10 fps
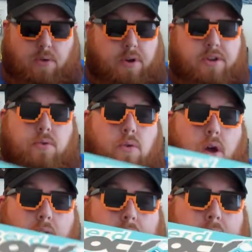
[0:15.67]
we're gonna do
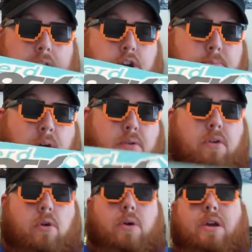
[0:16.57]
nerd block
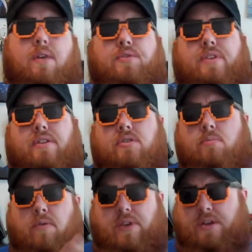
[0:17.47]
really quick. I've also got 2
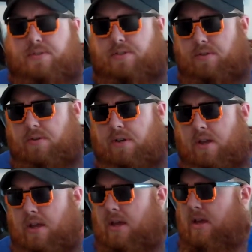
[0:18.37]
more videos to do
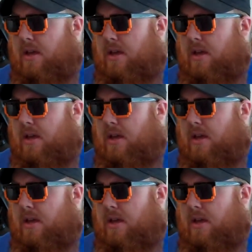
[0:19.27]
tonight.